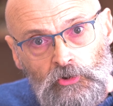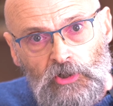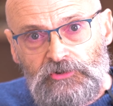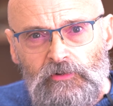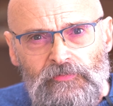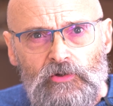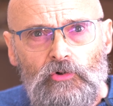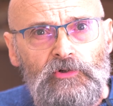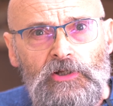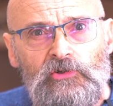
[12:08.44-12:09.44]
I don't know if that
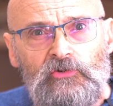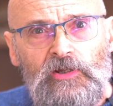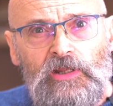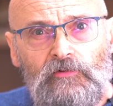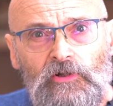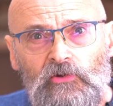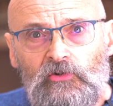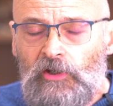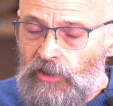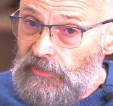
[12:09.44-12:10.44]
got released. Did it get
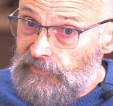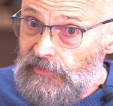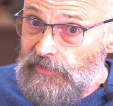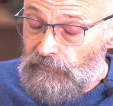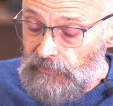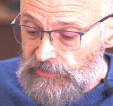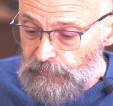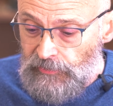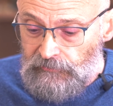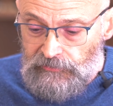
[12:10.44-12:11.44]
released? It did get released,
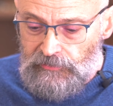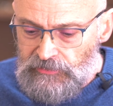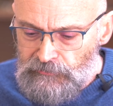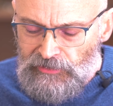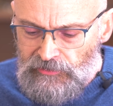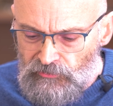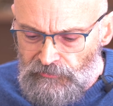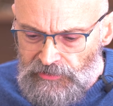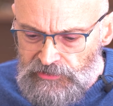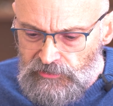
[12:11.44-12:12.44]
apparently. I'm glad it got
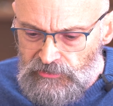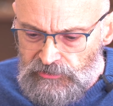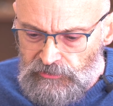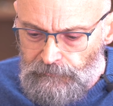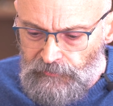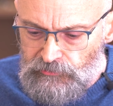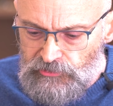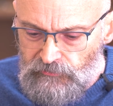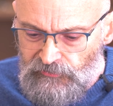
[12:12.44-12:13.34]
released because it was a